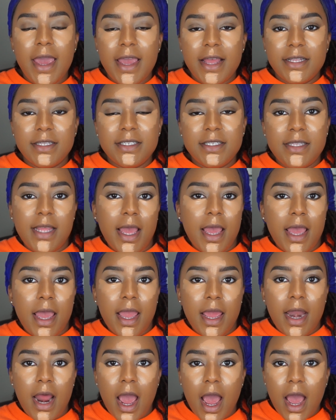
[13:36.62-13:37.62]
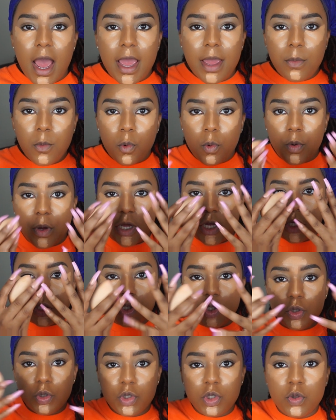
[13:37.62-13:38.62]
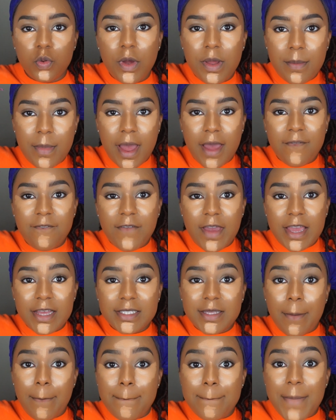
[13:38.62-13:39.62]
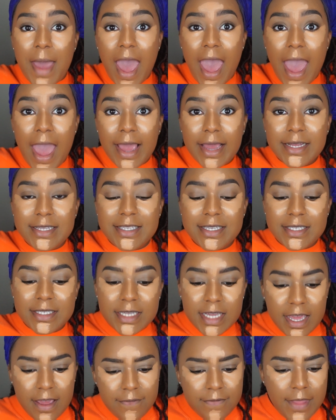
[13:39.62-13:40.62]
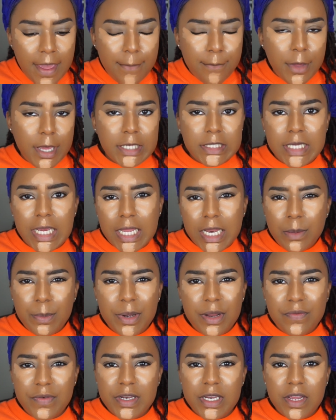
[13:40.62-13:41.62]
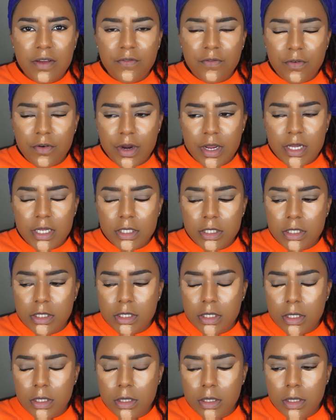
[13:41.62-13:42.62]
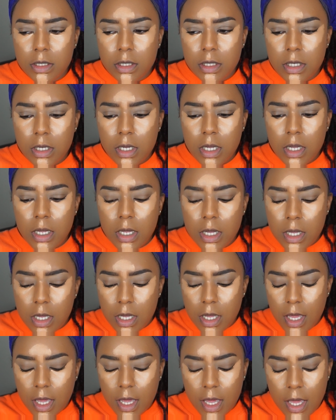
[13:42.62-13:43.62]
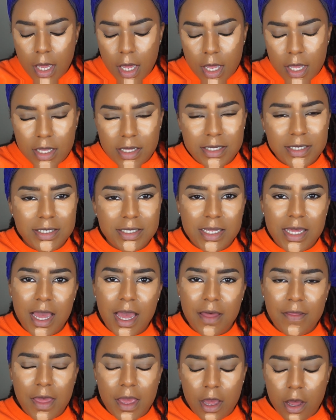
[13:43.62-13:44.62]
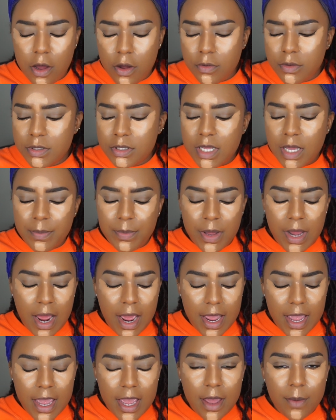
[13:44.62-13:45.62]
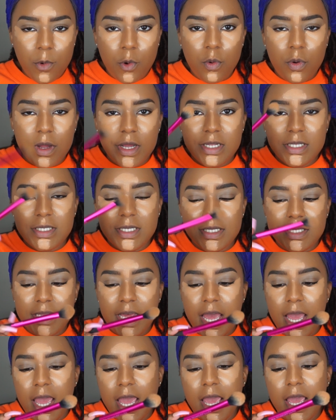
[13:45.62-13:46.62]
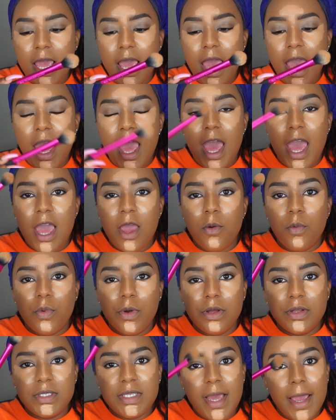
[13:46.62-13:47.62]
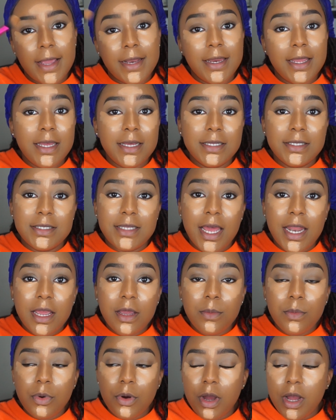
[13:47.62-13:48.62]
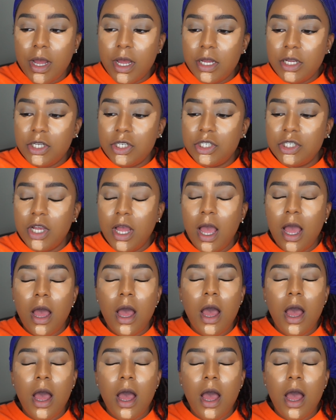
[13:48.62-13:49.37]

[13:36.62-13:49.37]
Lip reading: instead, I'm going to sweep my face back to see if that makes any bit of a difference and see how that goes. But I am going to take a Real Technique setting brush.